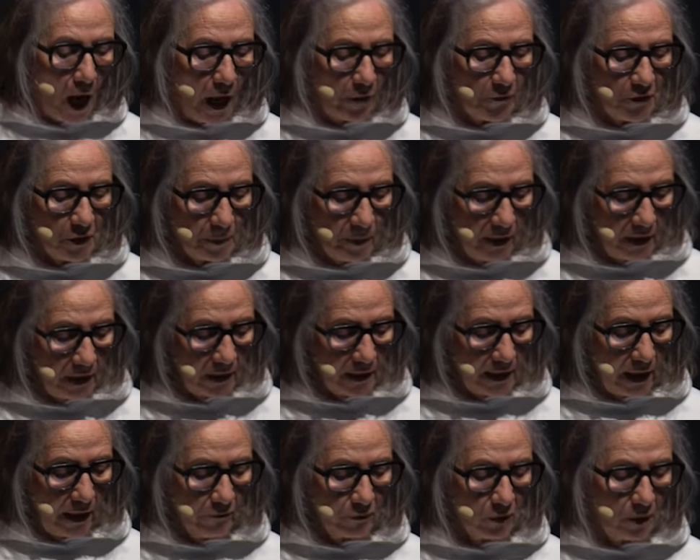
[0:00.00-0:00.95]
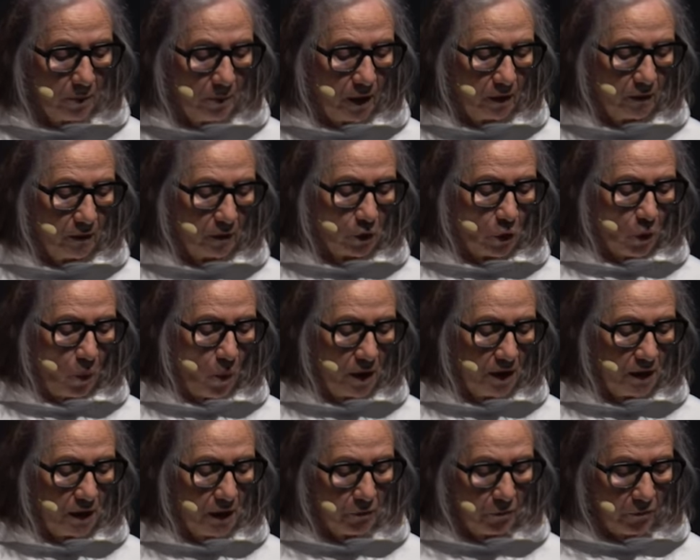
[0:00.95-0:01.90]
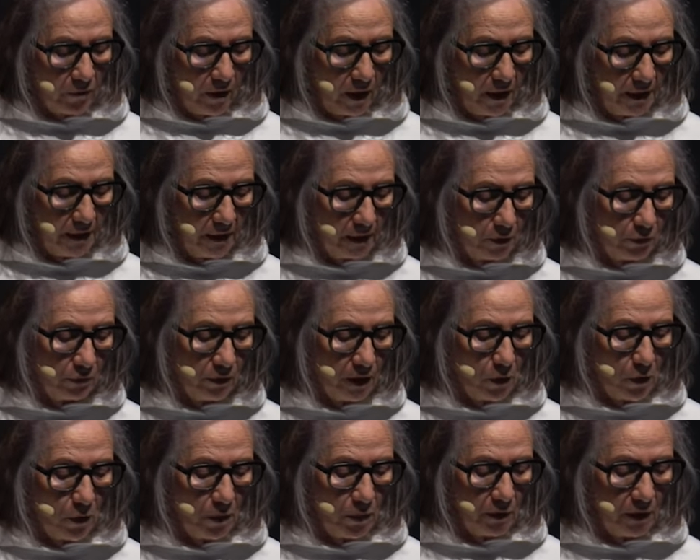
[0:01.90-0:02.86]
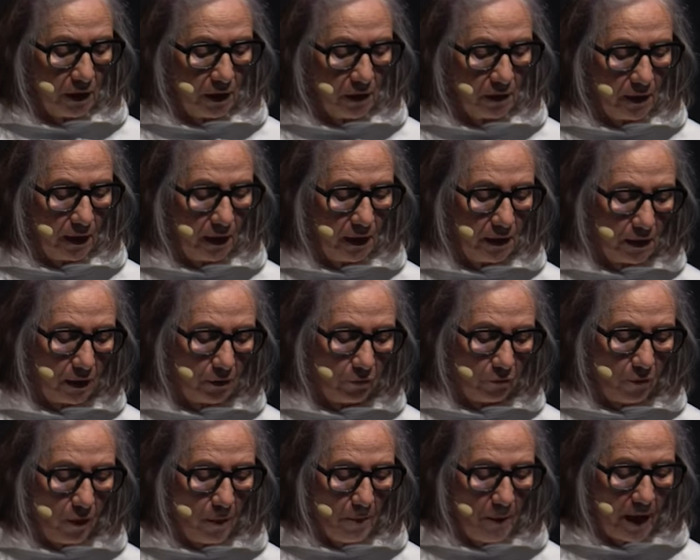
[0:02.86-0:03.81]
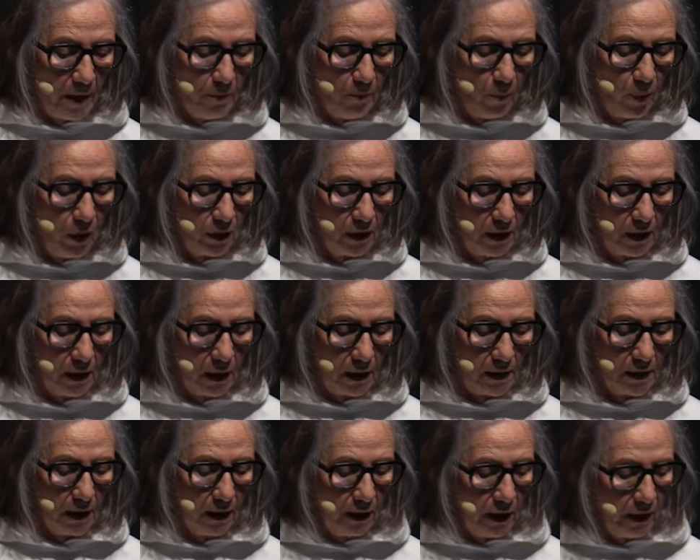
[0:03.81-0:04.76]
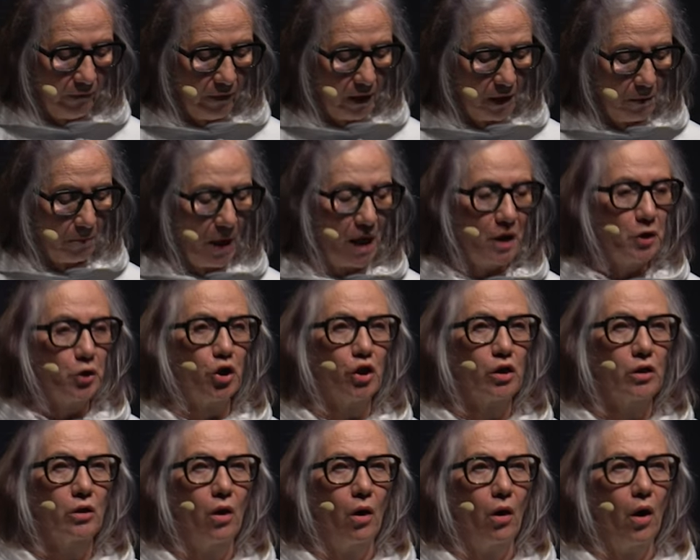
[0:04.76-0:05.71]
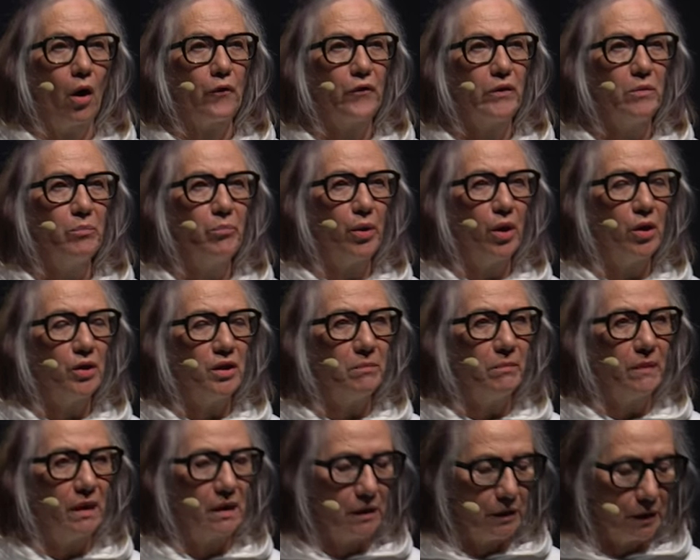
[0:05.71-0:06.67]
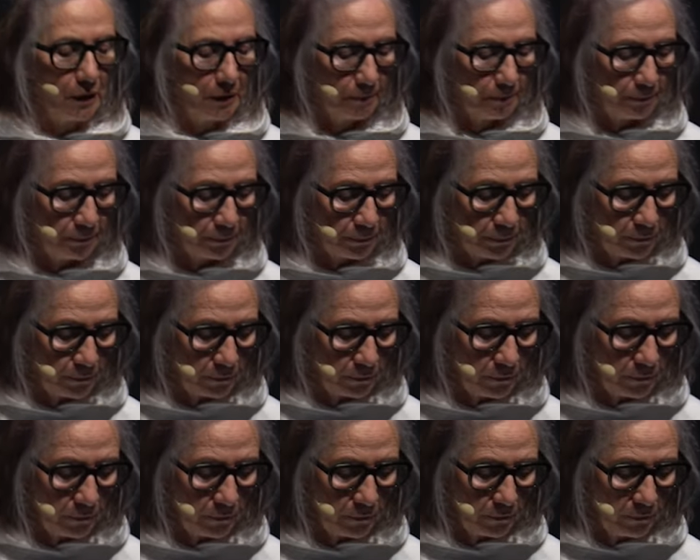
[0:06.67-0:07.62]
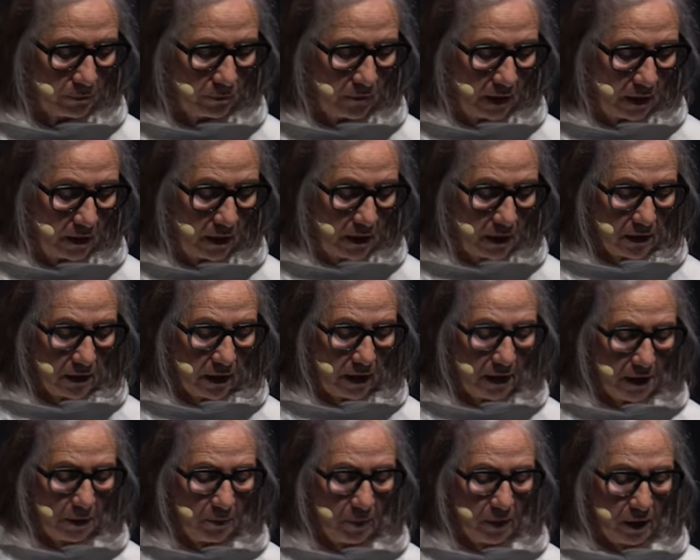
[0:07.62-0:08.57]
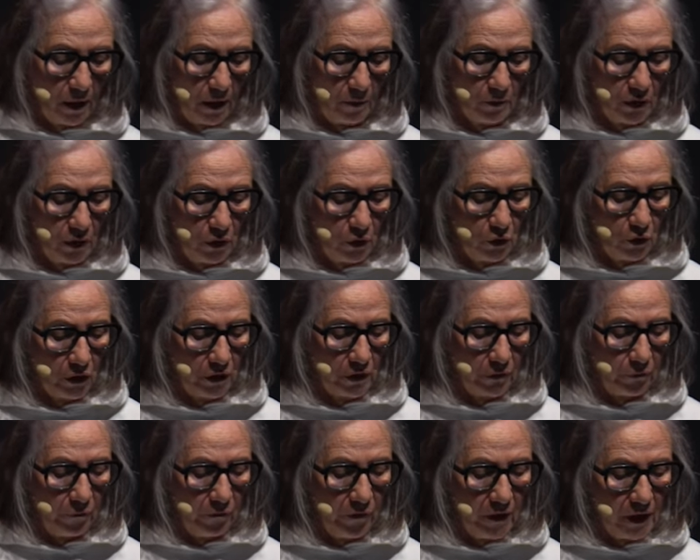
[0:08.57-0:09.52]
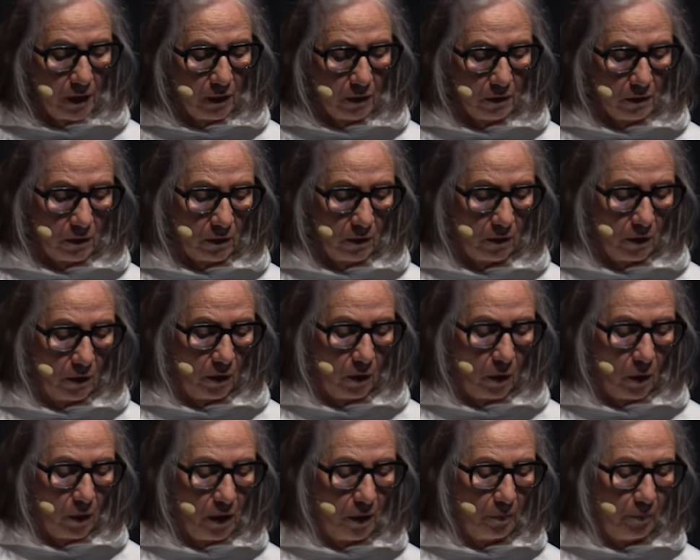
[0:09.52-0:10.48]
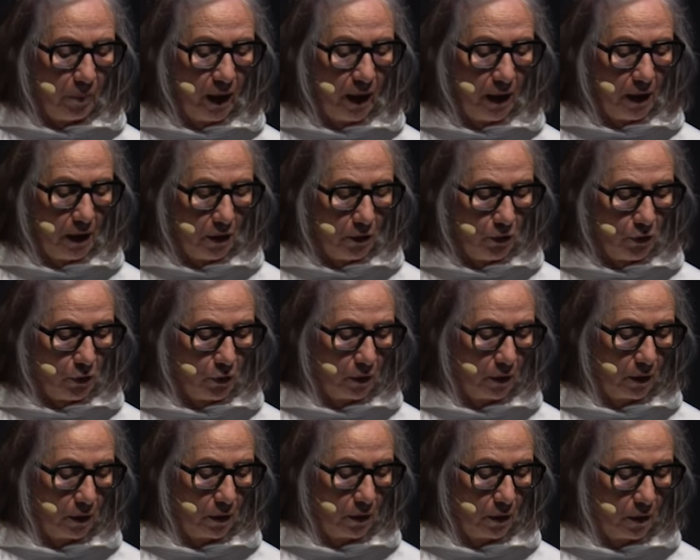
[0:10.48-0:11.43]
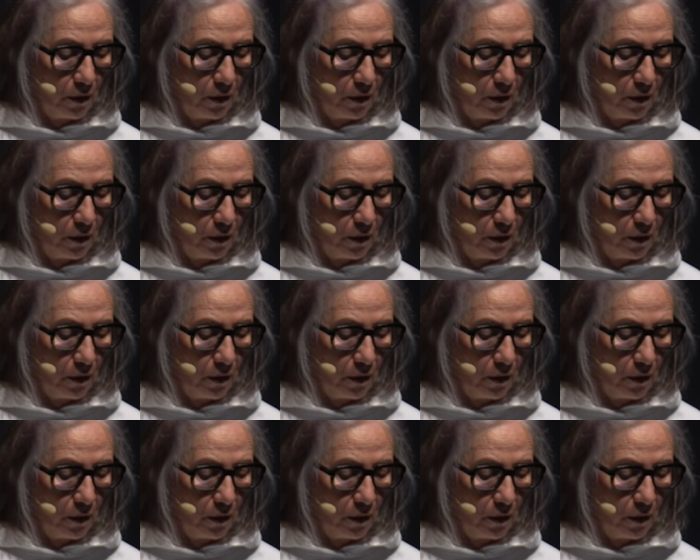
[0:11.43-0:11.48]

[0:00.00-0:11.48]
I've spent several months quantifying and recording data from my body as a living measure of embodiment. This data becomes not just figures on a page,